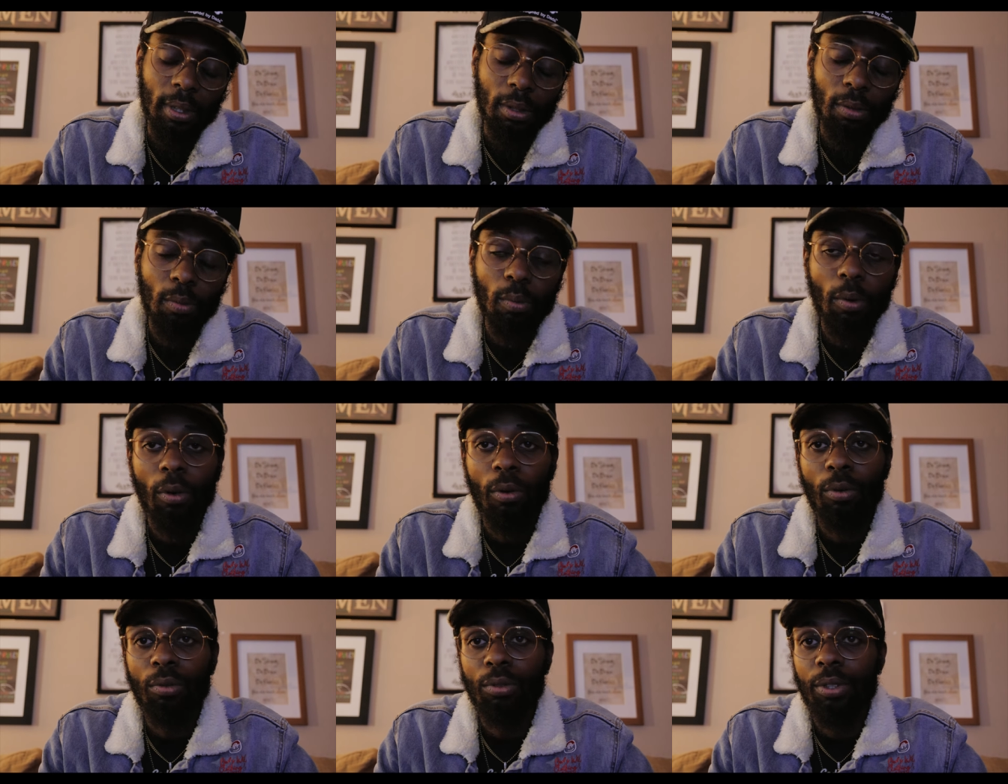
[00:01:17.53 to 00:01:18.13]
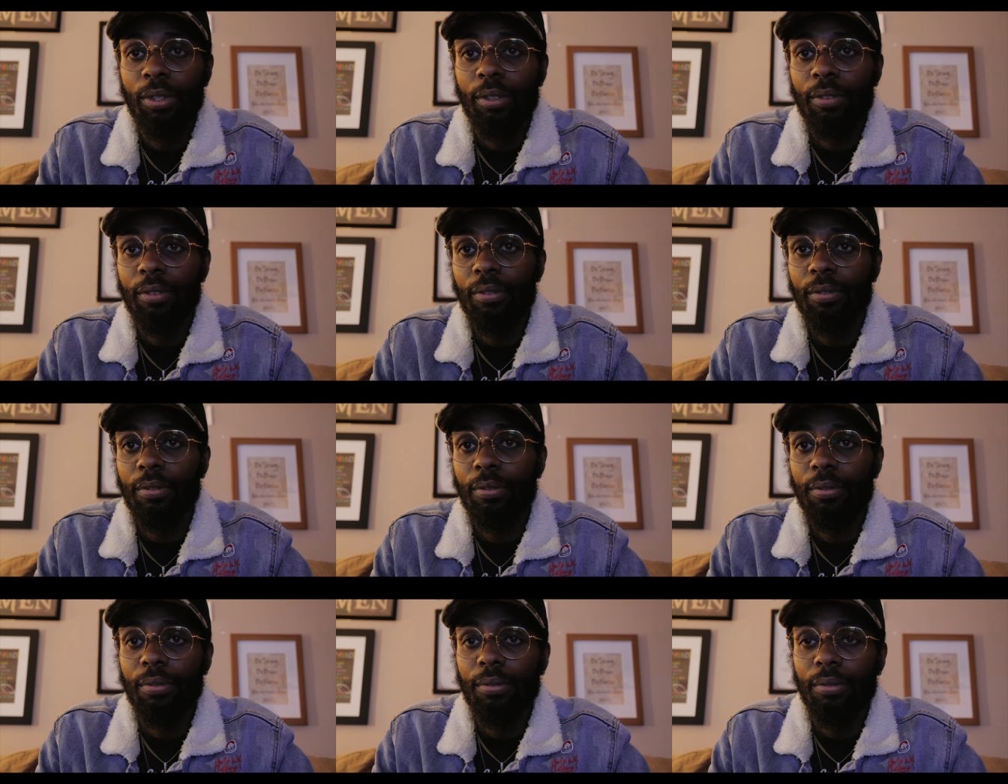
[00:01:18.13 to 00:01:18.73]
the woes
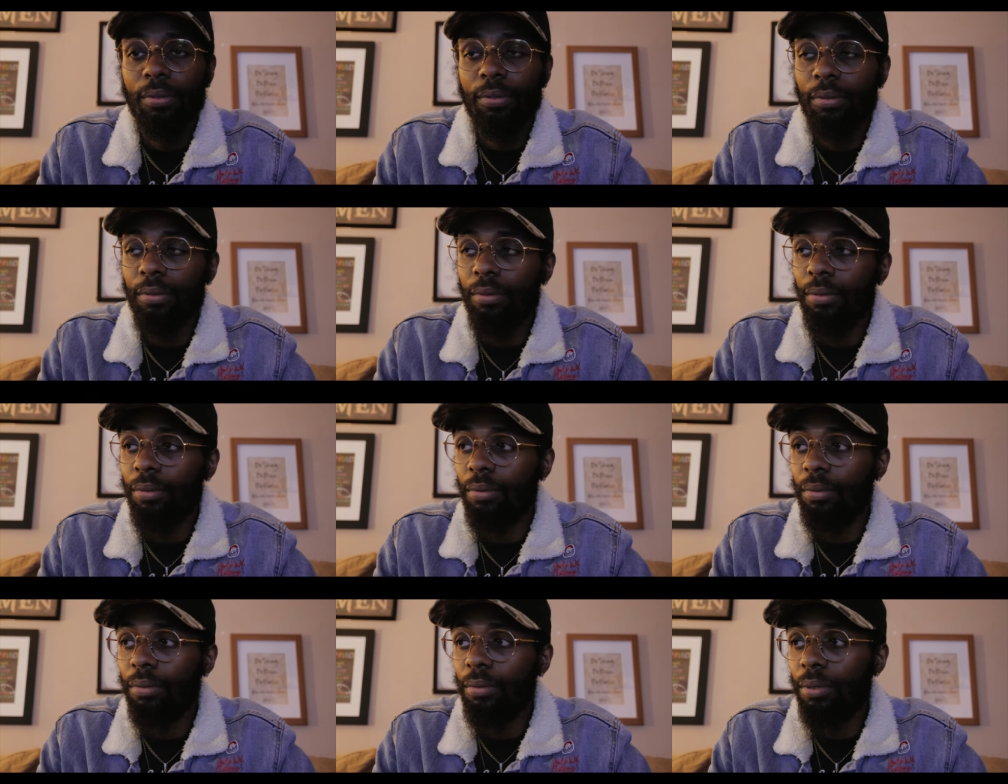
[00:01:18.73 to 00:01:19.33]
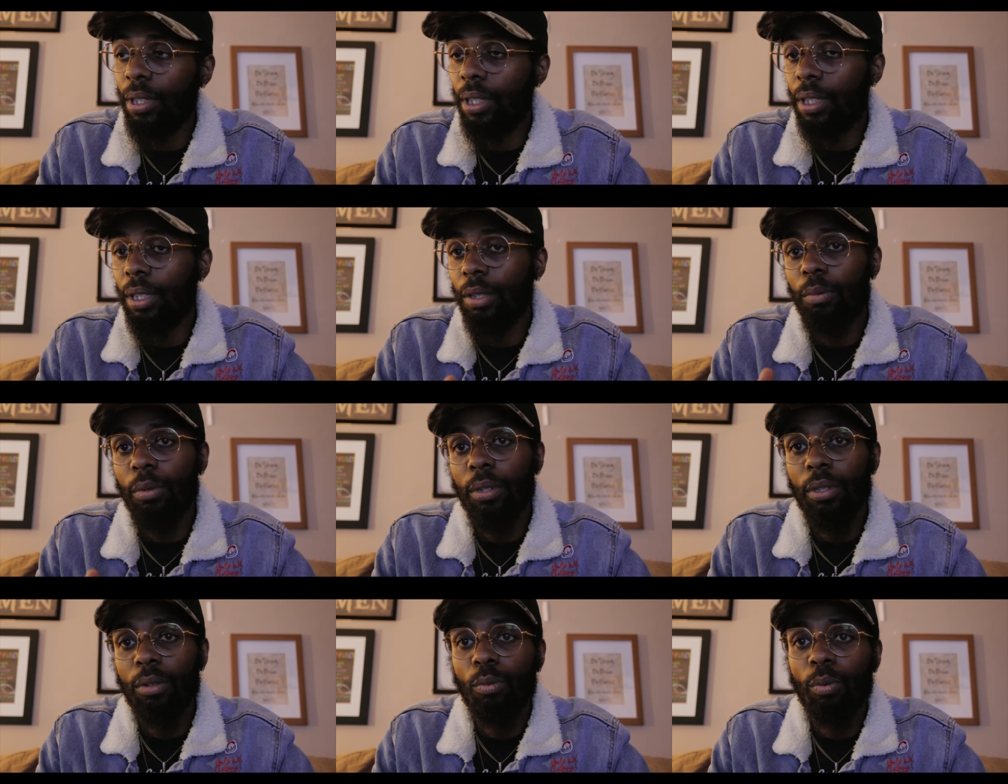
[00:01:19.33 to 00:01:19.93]
of
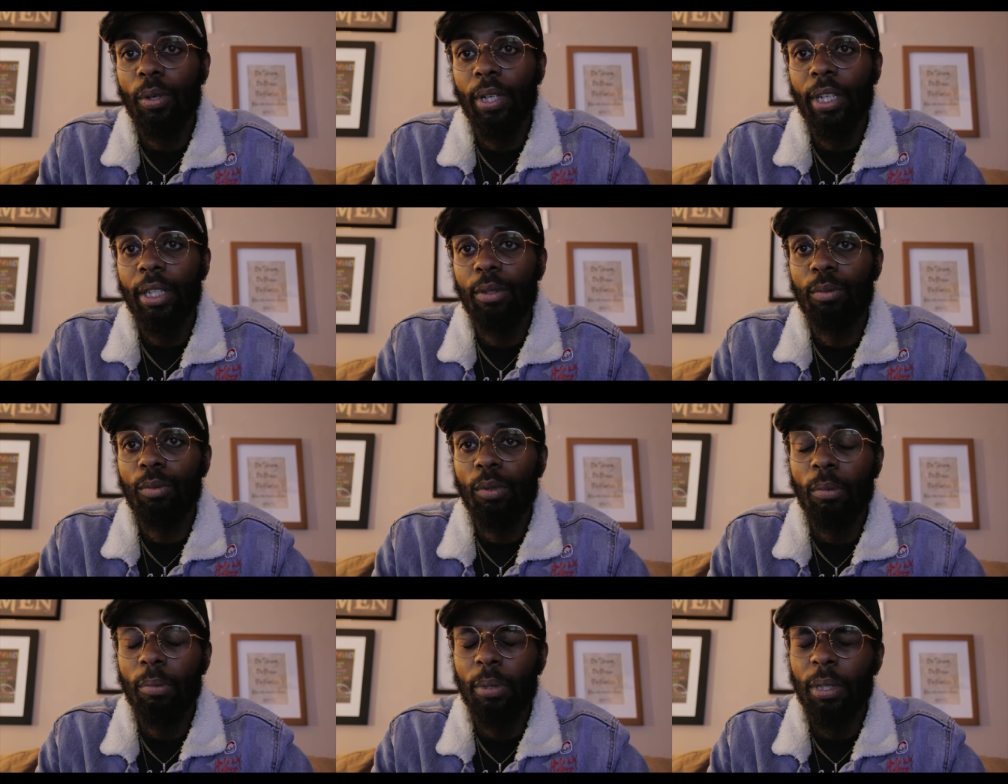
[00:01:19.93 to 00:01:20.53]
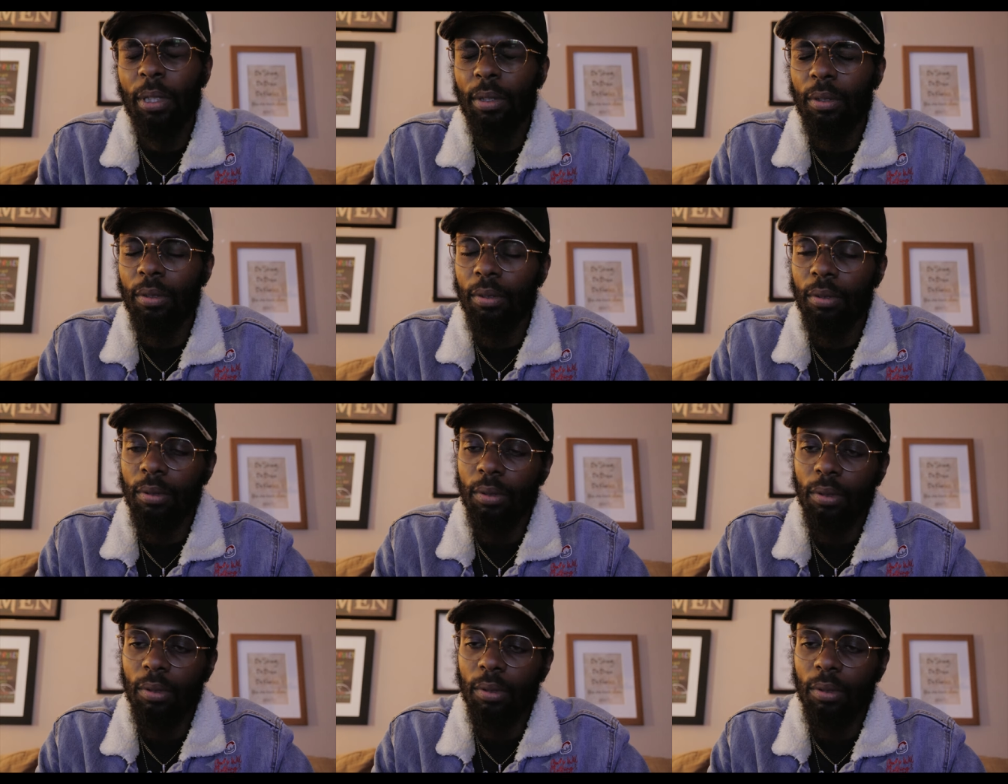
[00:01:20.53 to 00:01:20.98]
dealing with the wicked woman,